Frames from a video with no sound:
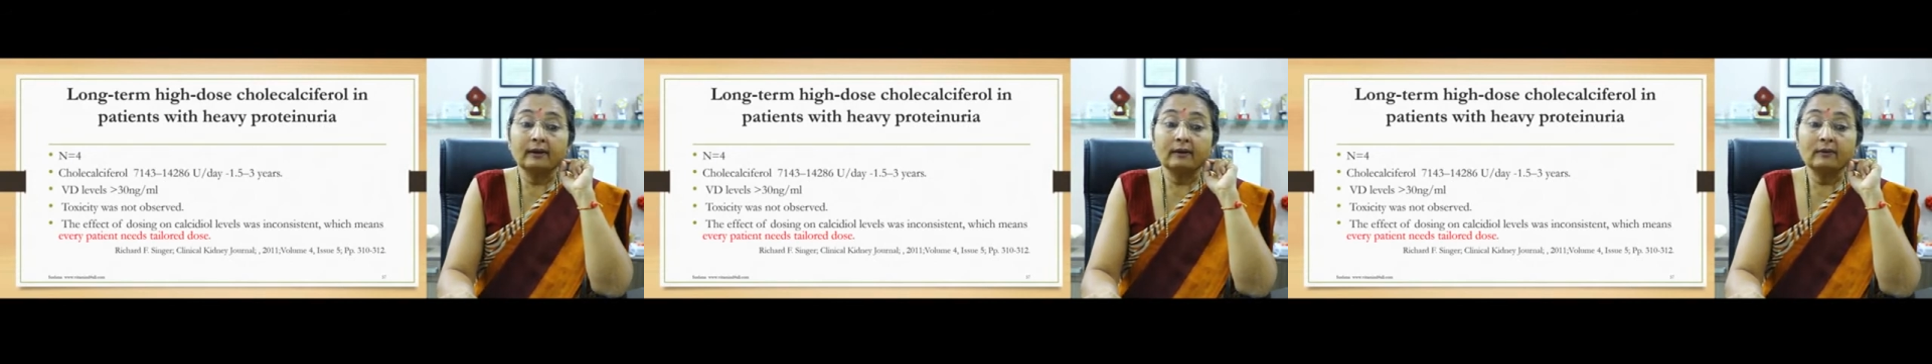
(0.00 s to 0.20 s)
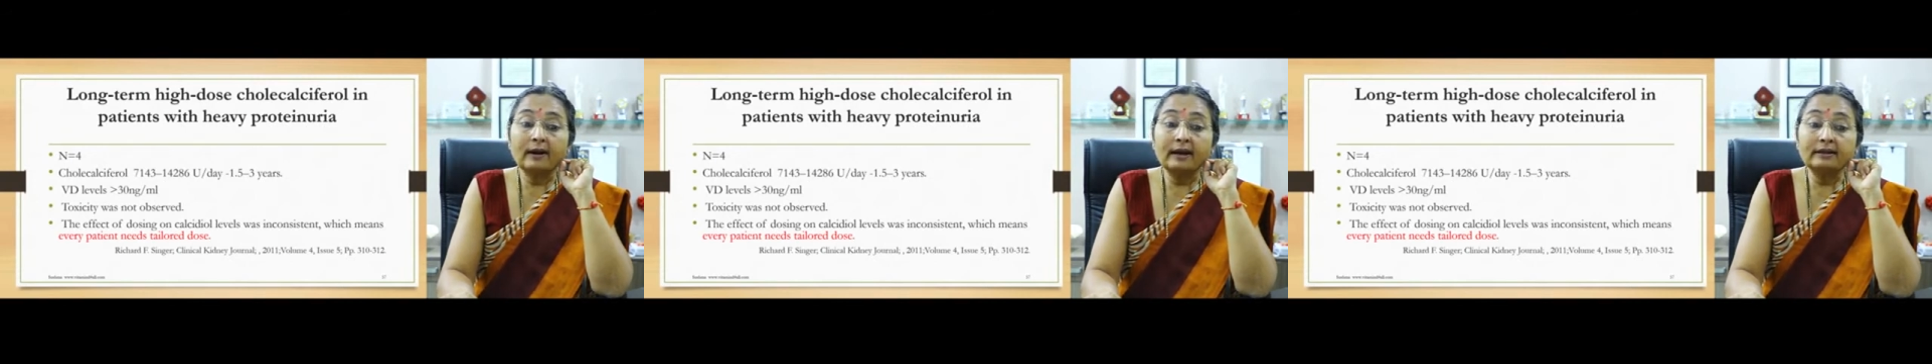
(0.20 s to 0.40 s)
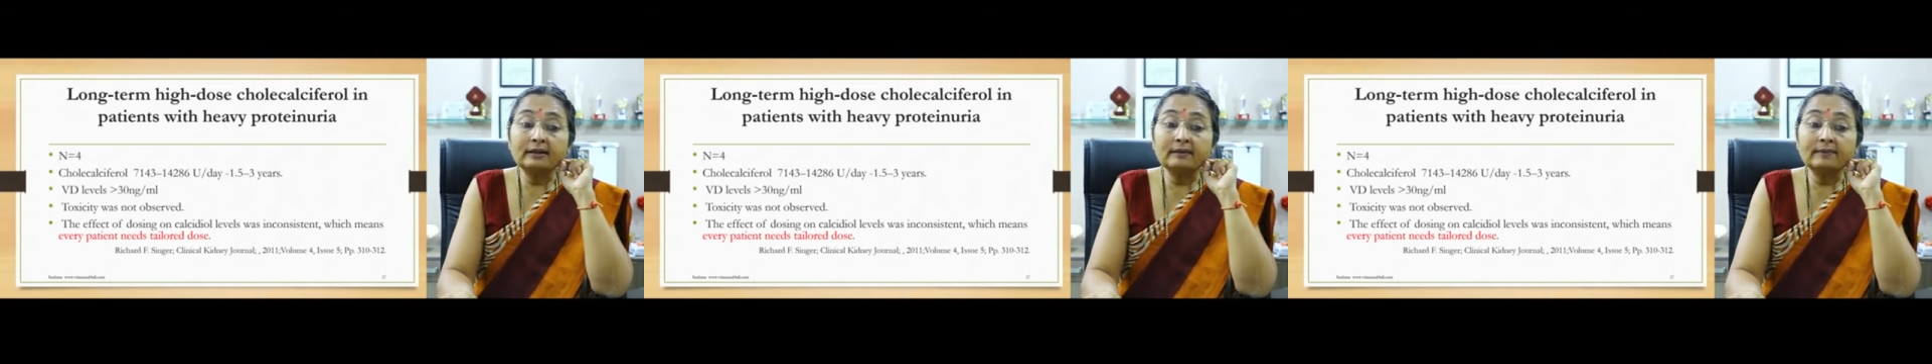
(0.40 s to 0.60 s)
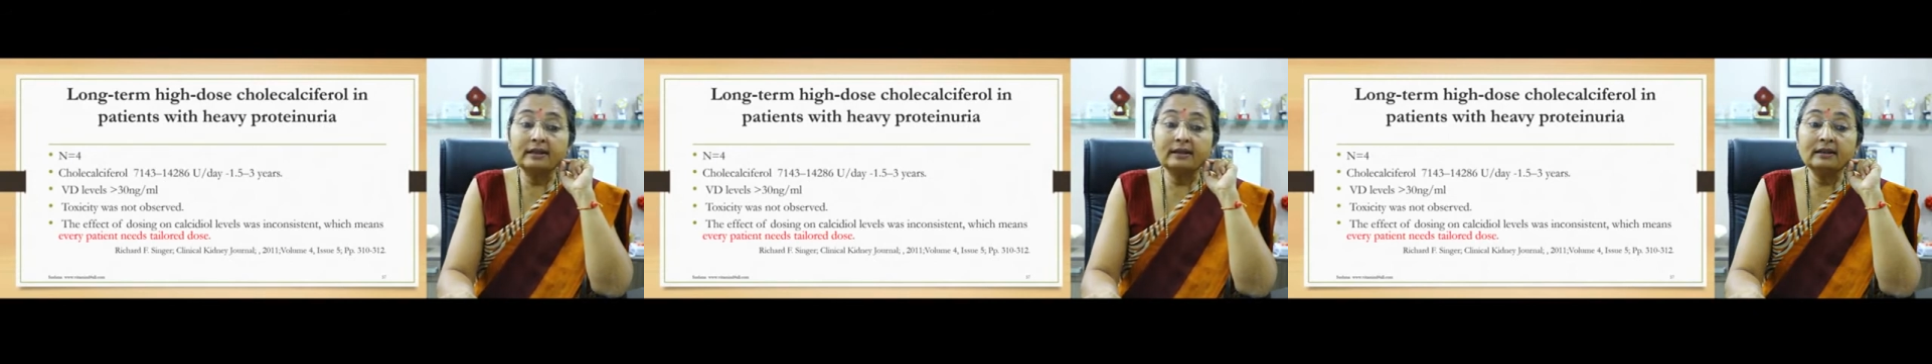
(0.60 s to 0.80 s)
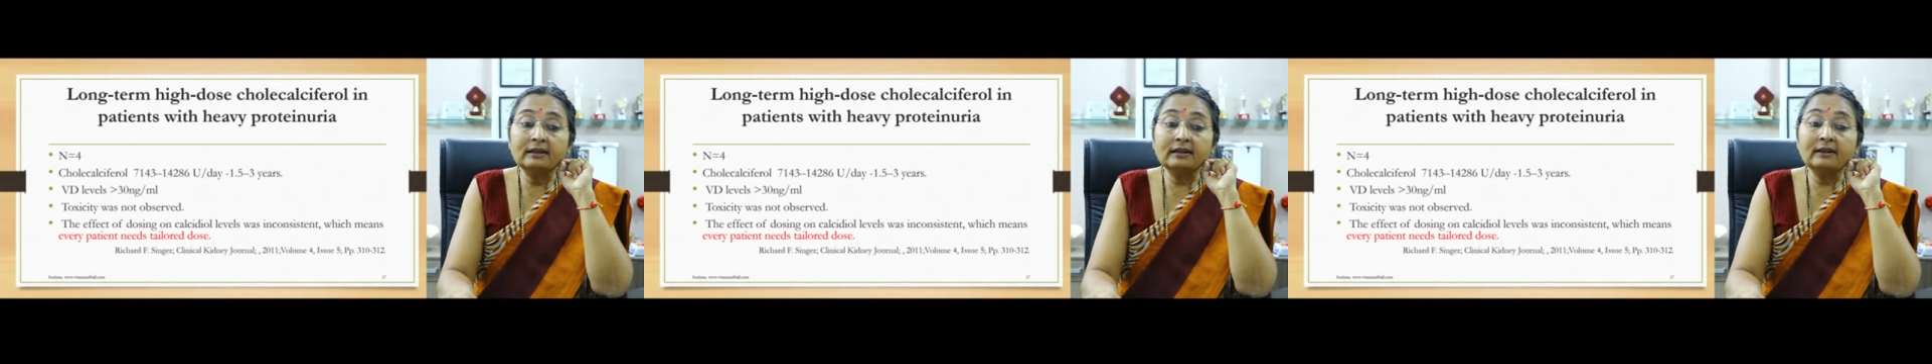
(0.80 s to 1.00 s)

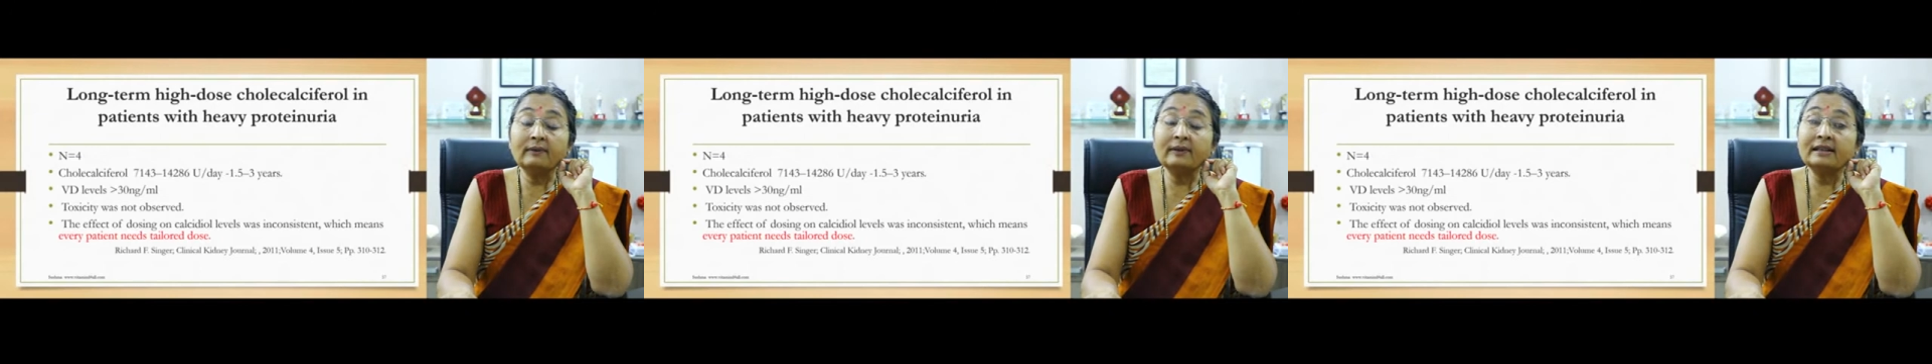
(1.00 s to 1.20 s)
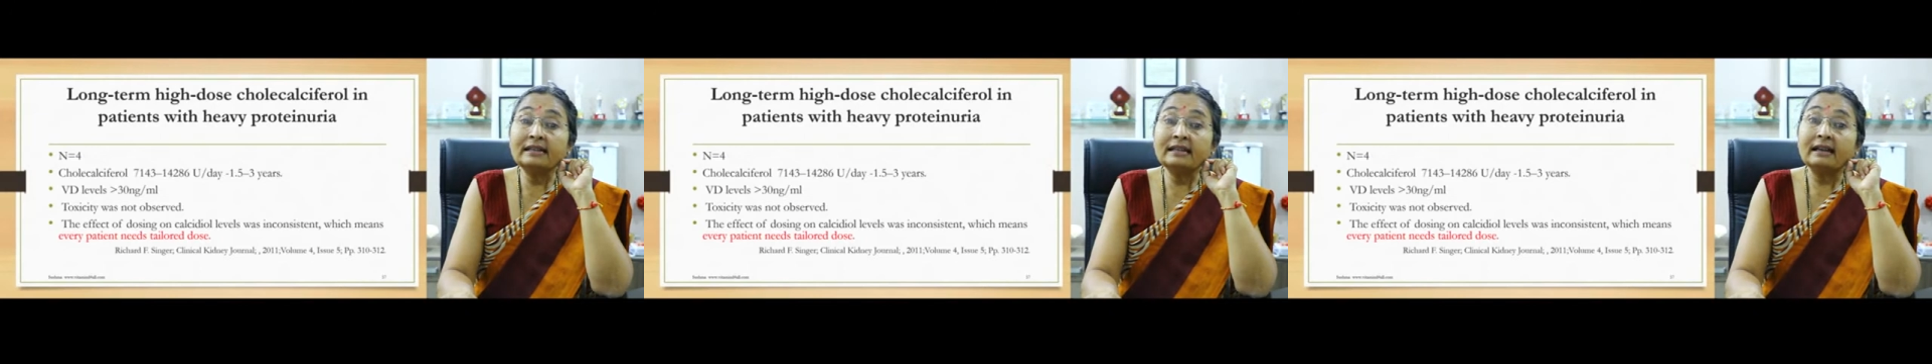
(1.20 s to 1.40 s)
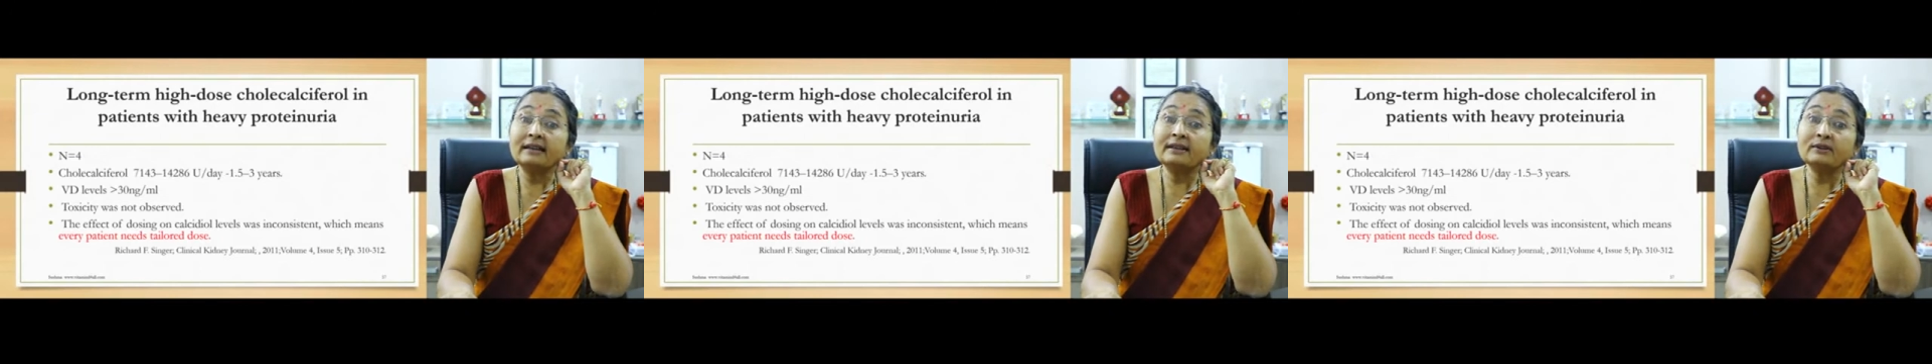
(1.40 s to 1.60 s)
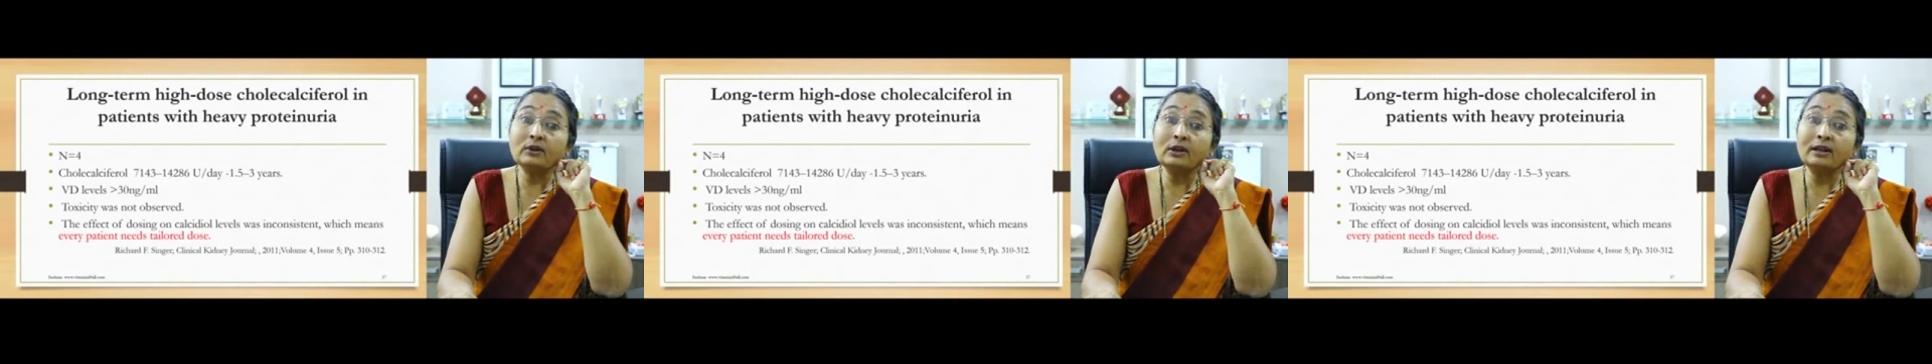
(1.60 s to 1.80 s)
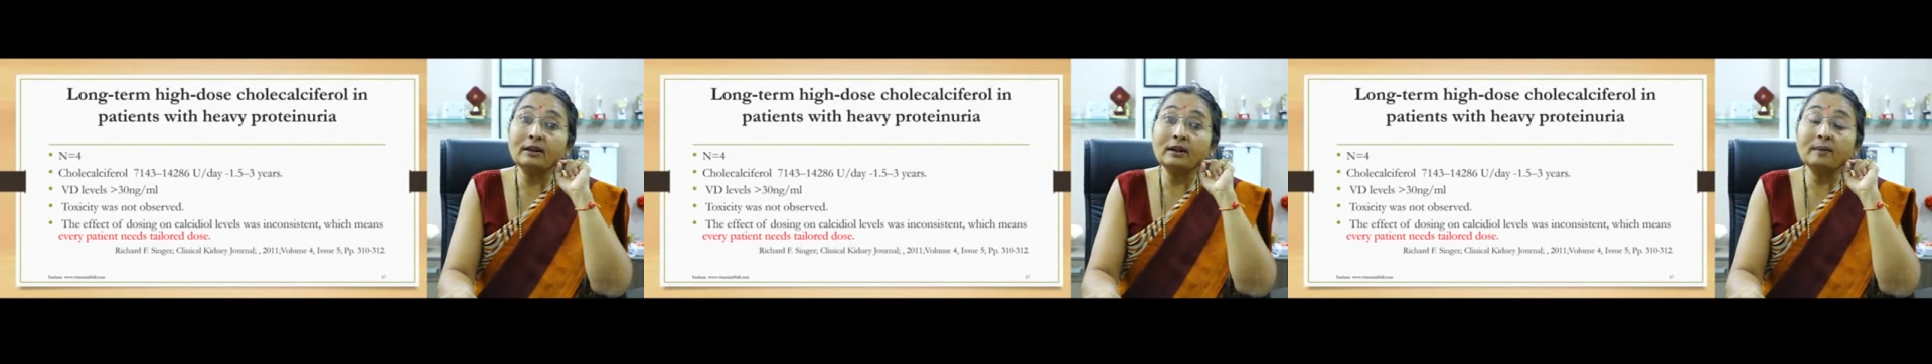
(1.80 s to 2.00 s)
Vitamin D levels
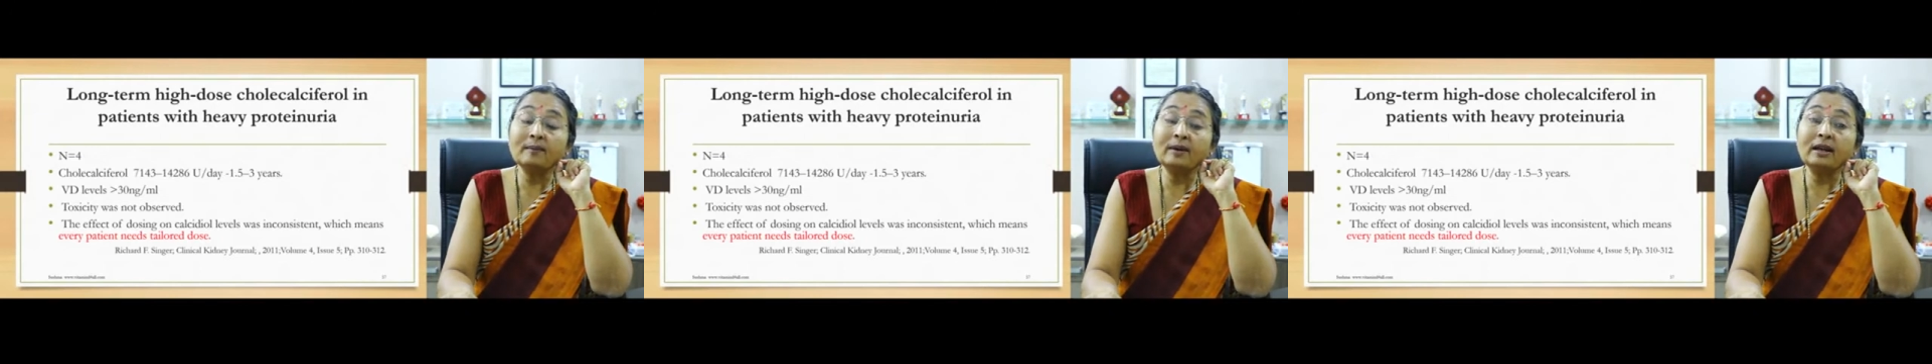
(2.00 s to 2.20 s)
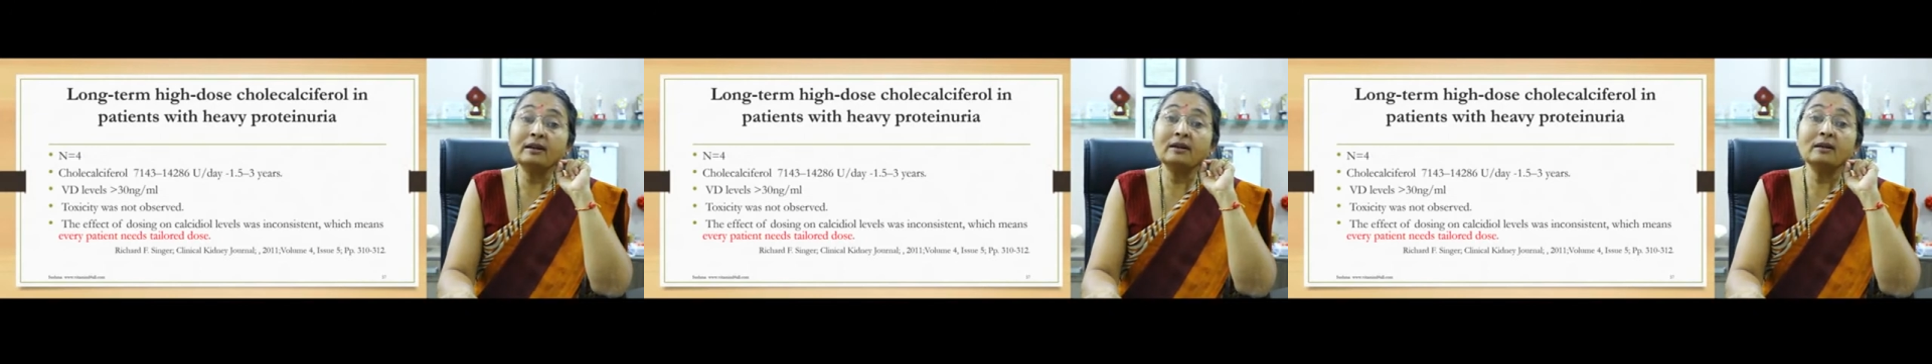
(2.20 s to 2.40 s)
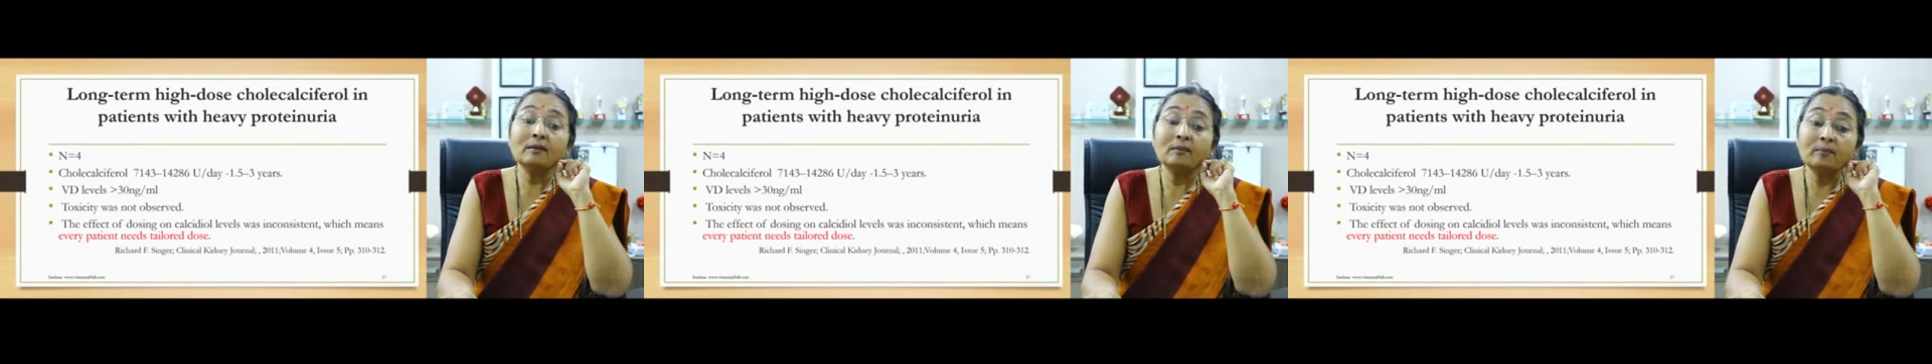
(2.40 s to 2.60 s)
still remained